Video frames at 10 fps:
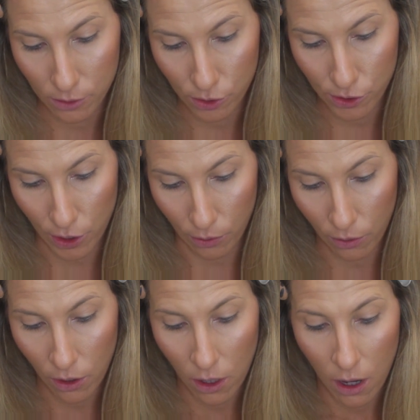So
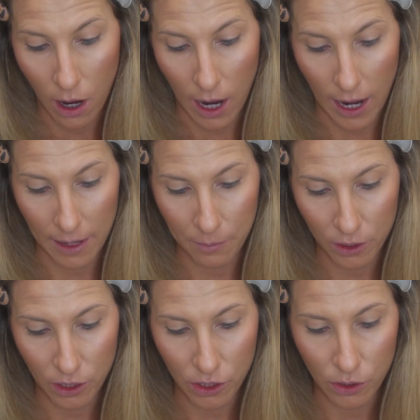I'm
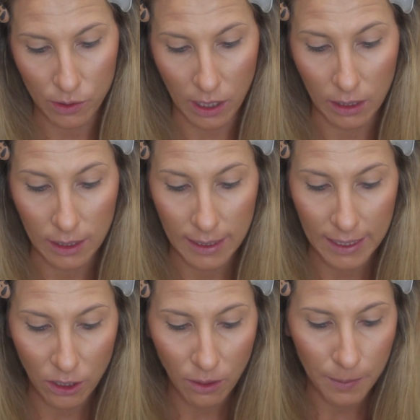going to use a
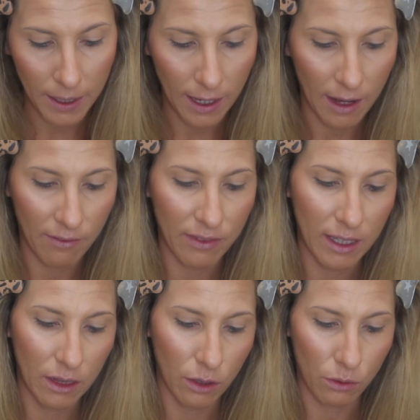little bit of
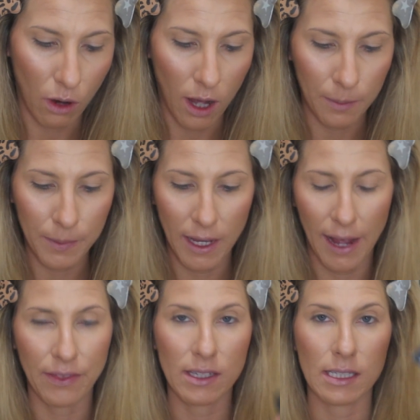the Lorac
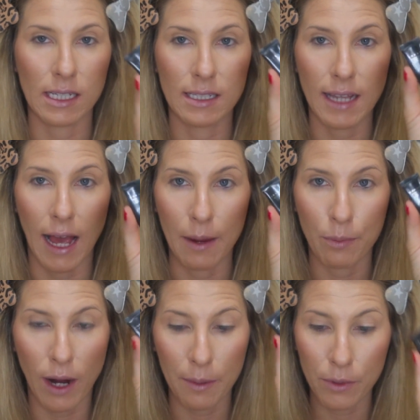Behind the Scenes Eye
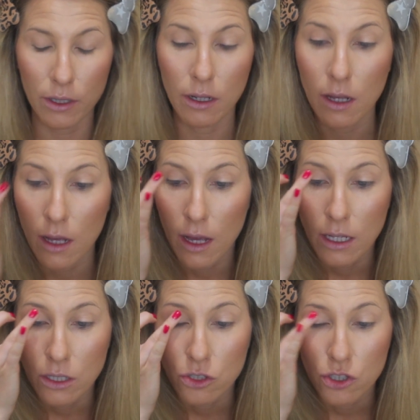Primer,
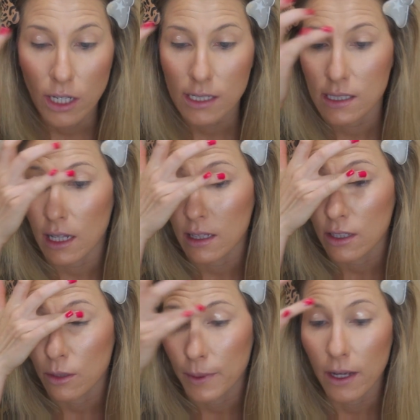just a
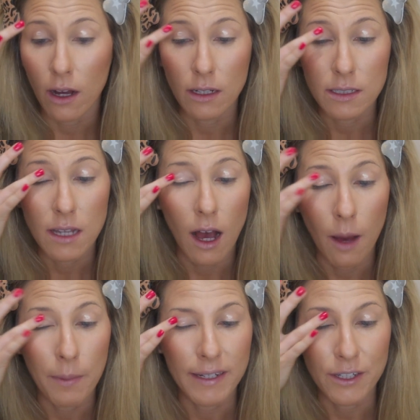little bit on
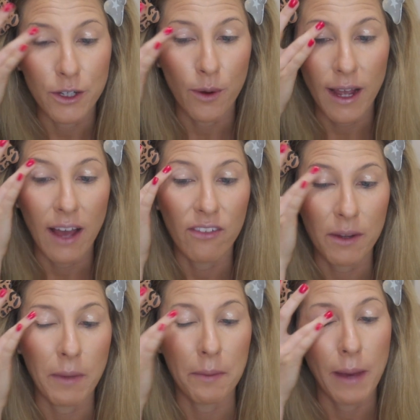top, and I know I have
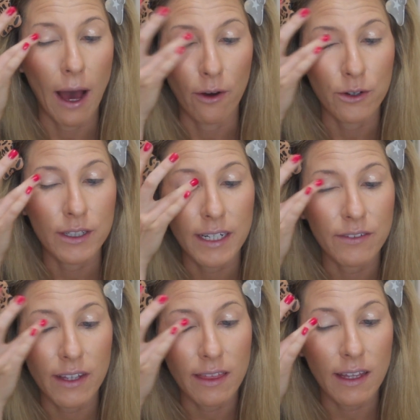like my powder and
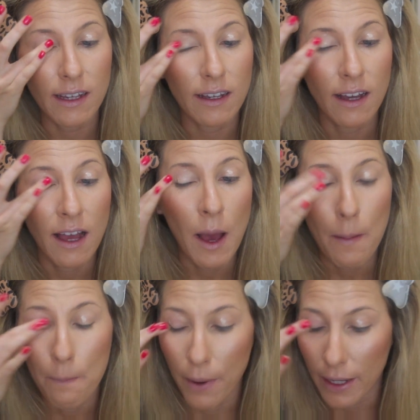everything,
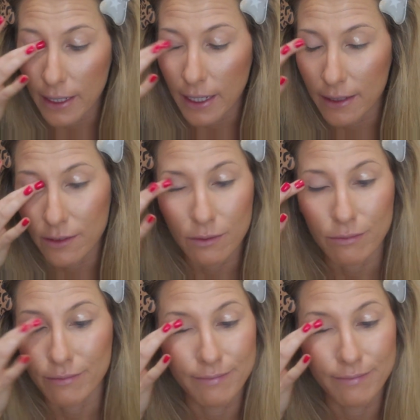but it